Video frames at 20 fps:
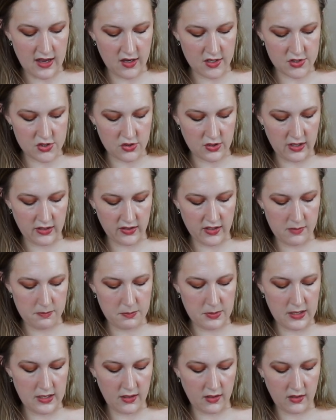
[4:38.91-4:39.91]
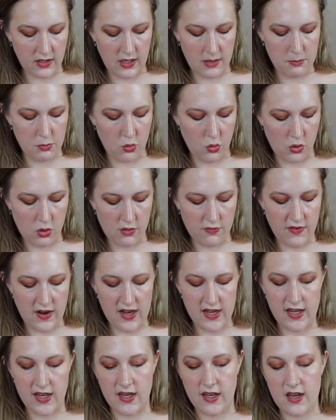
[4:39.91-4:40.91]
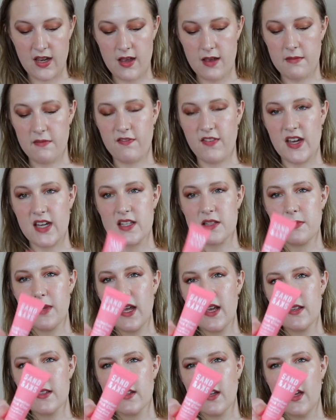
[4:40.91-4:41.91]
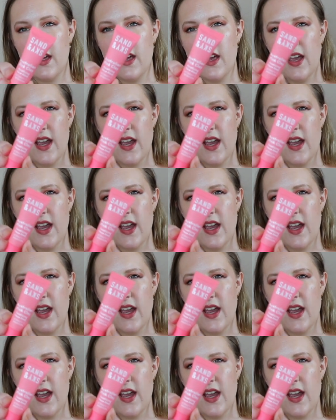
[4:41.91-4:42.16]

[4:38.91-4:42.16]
Australian Pink Clay Pore Refining Face Mask.